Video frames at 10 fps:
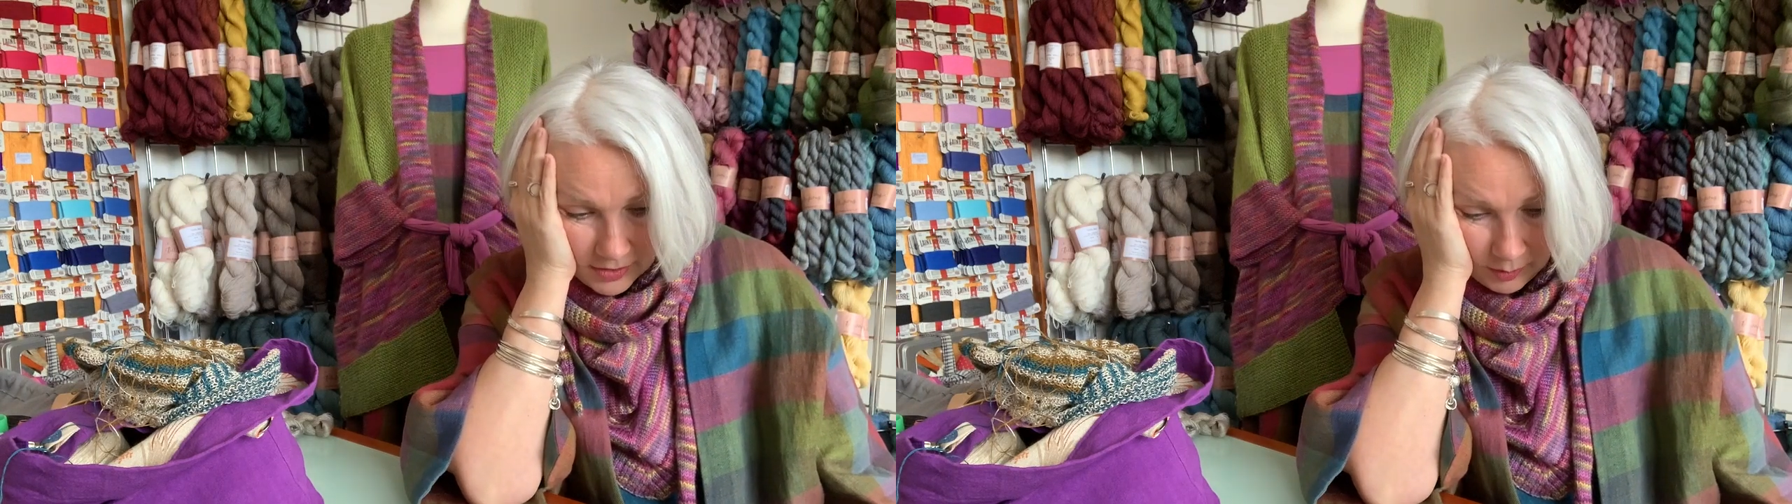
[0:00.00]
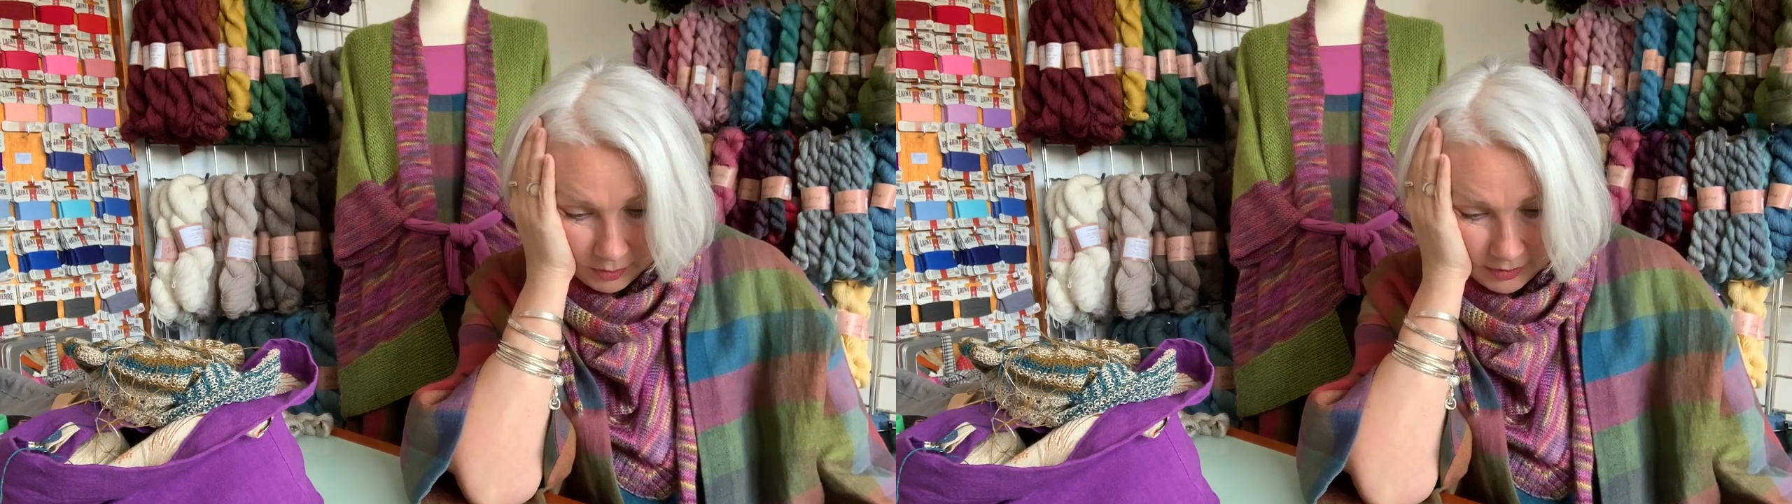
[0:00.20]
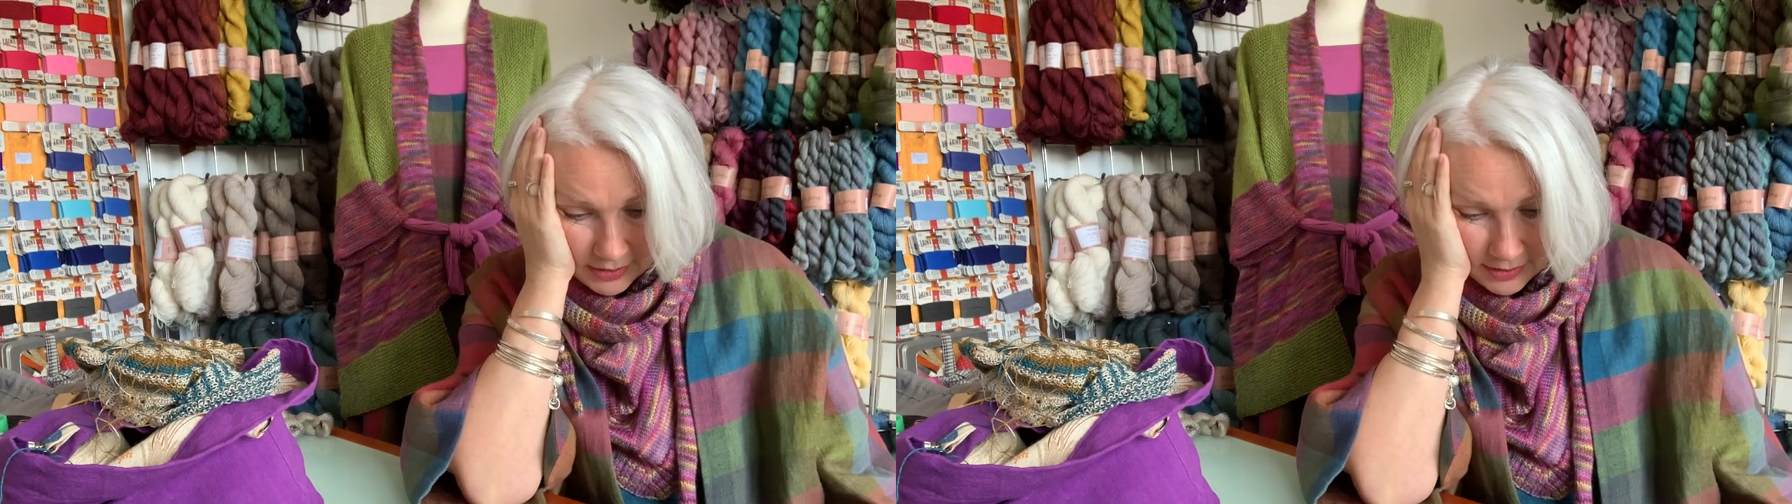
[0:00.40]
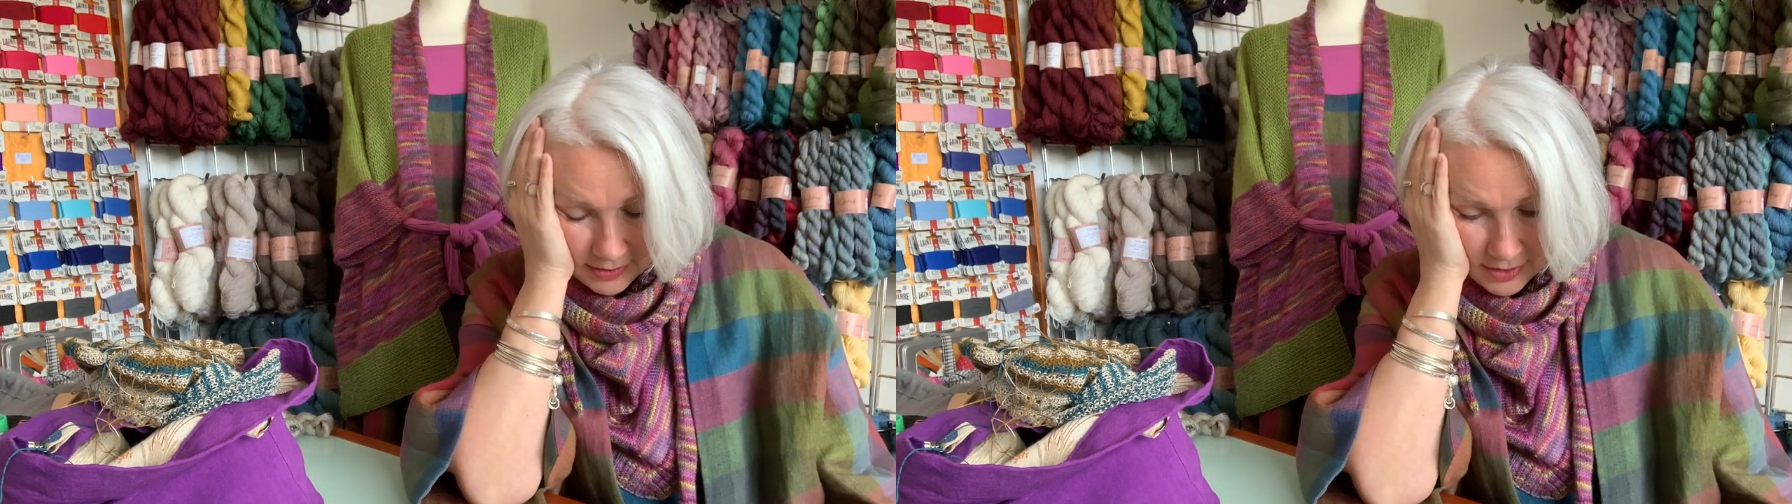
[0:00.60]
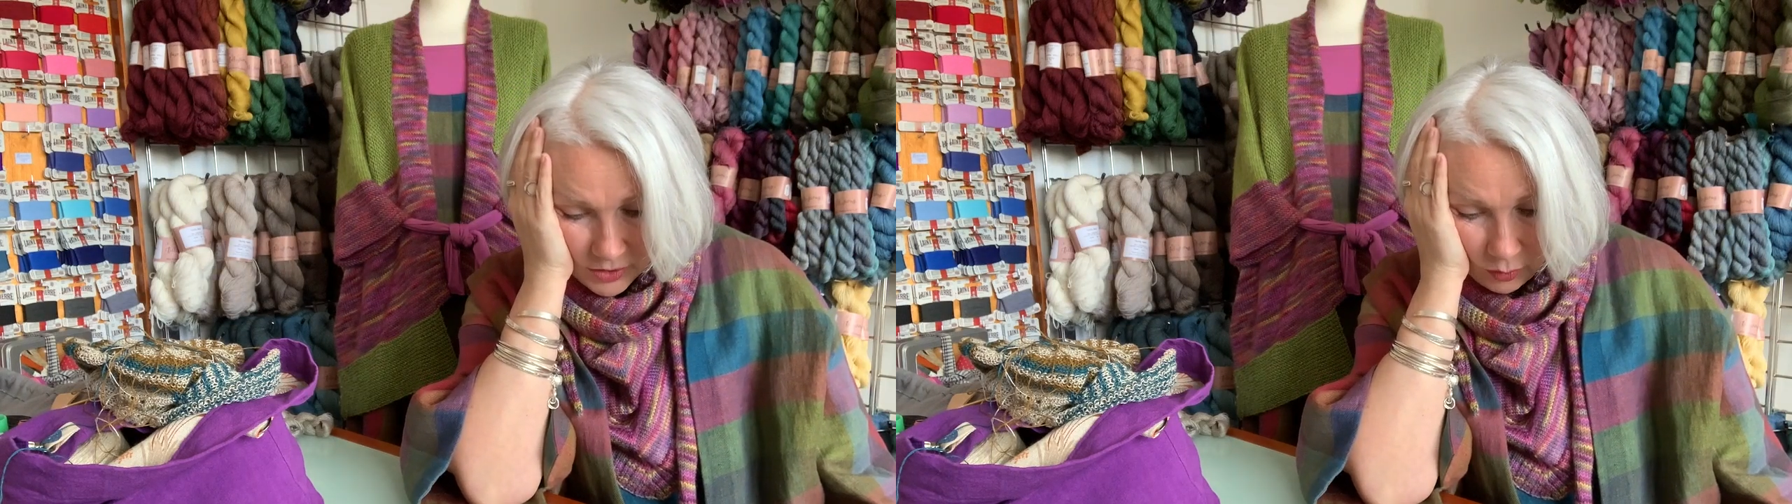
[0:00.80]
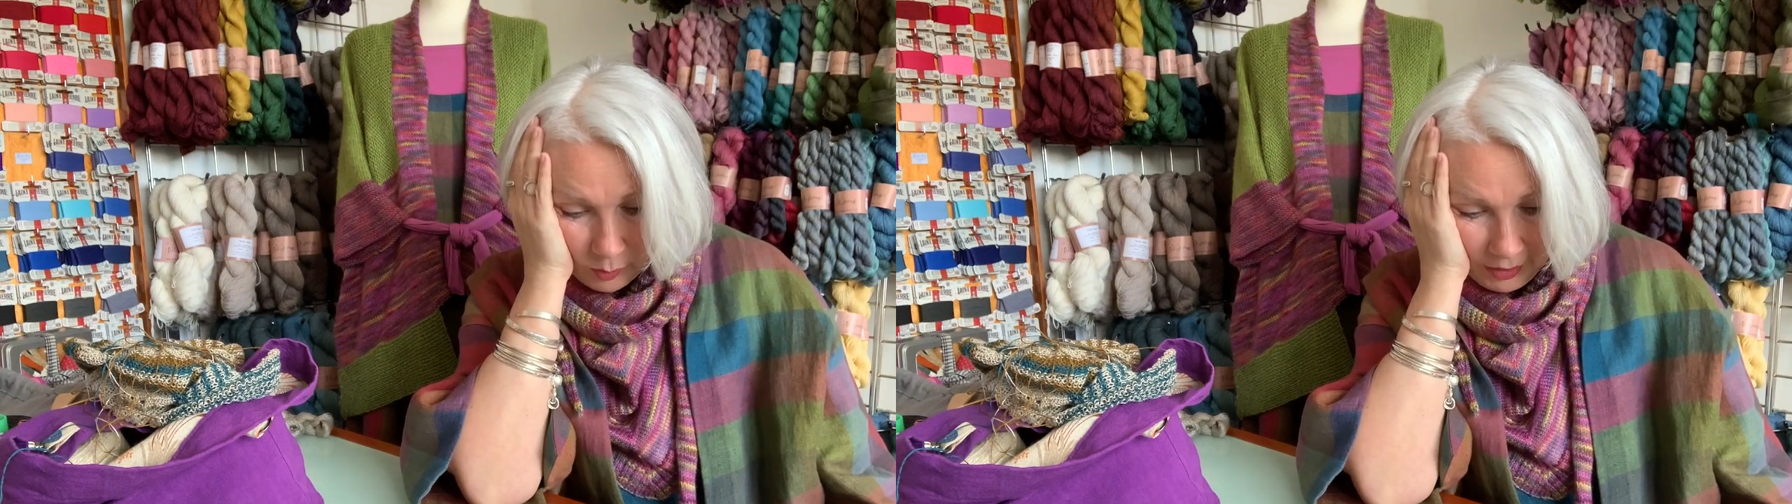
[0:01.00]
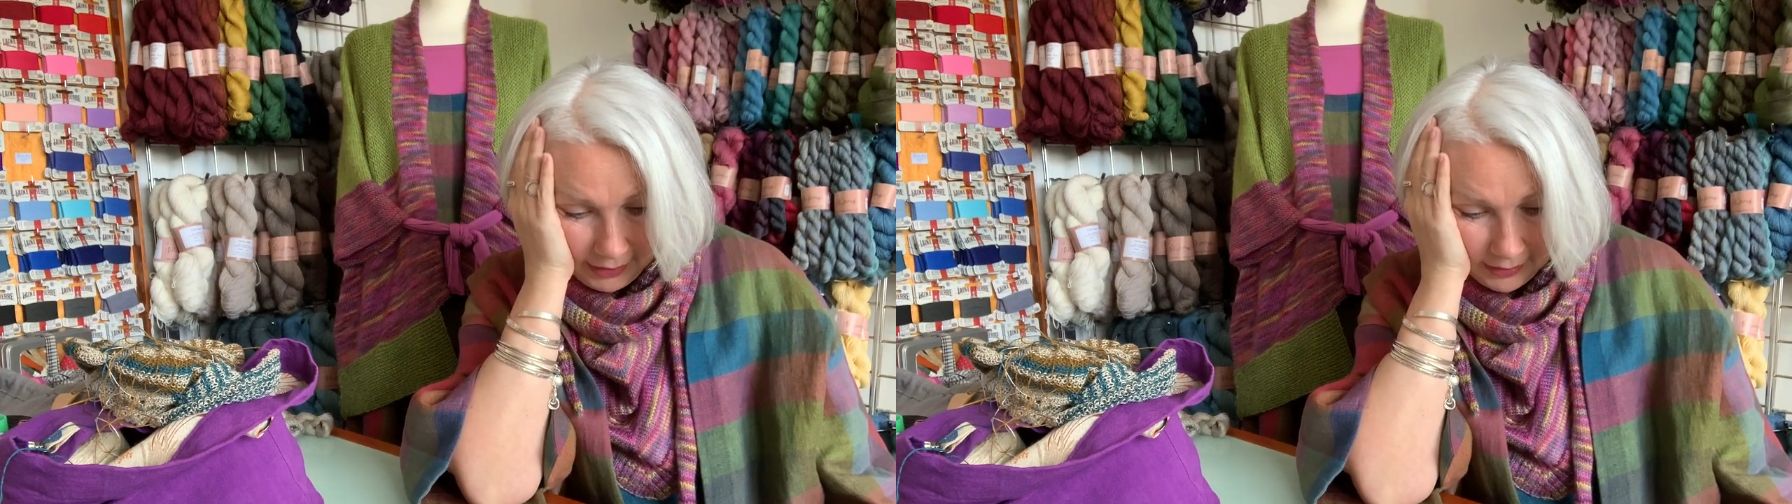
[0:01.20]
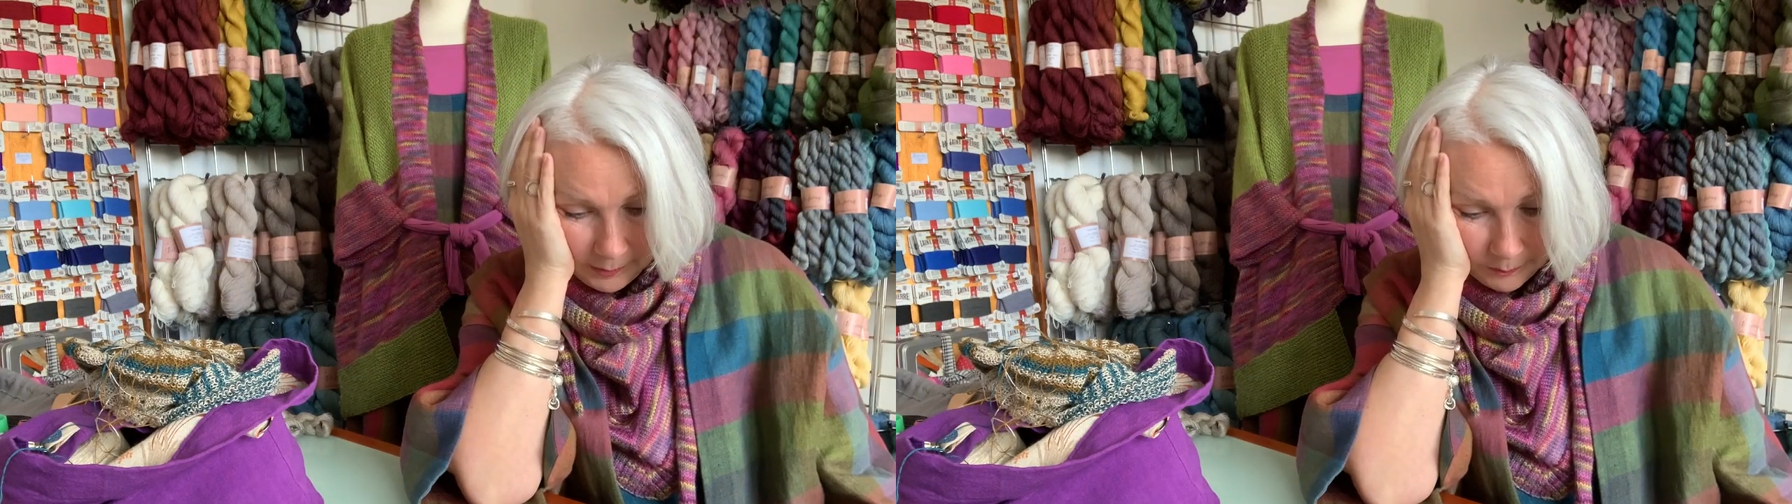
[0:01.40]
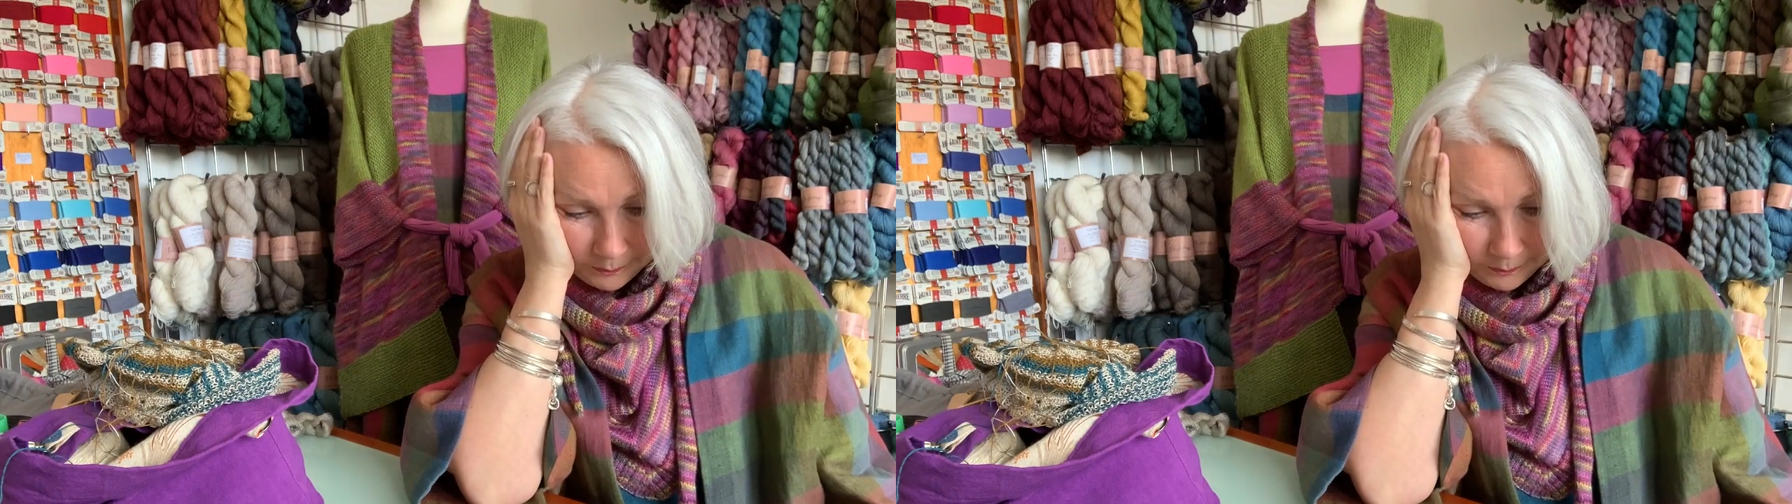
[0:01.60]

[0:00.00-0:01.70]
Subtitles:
double knitted sock blank.